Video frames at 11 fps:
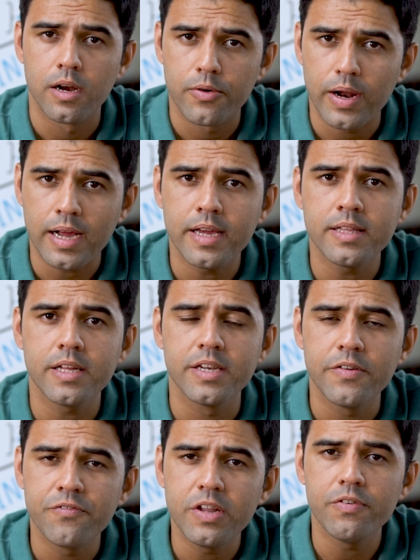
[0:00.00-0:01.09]
tracking the
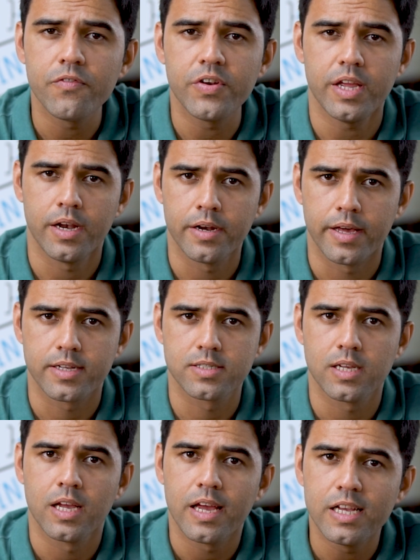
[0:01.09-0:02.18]
Nifty 50 index